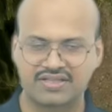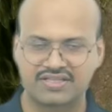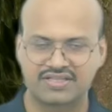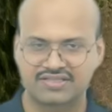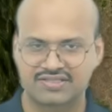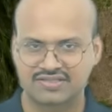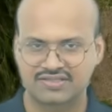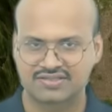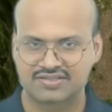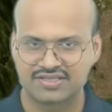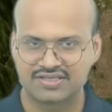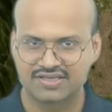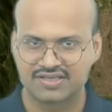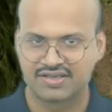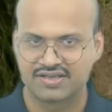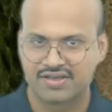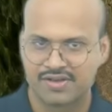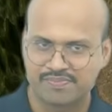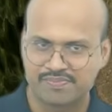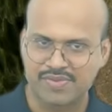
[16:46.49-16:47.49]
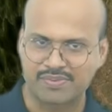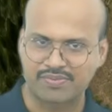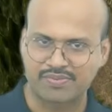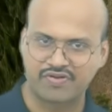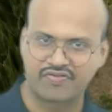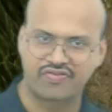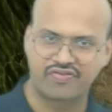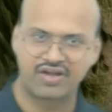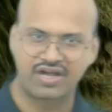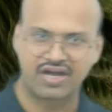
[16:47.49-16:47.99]
This is the map
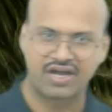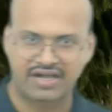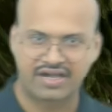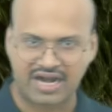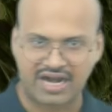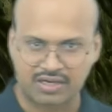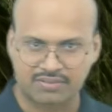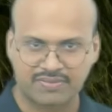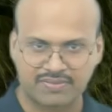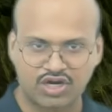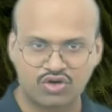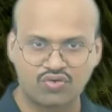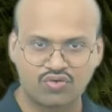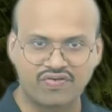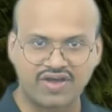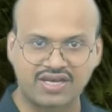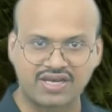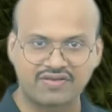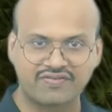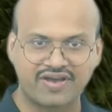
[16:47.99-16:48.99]
of Kathmandu Valley,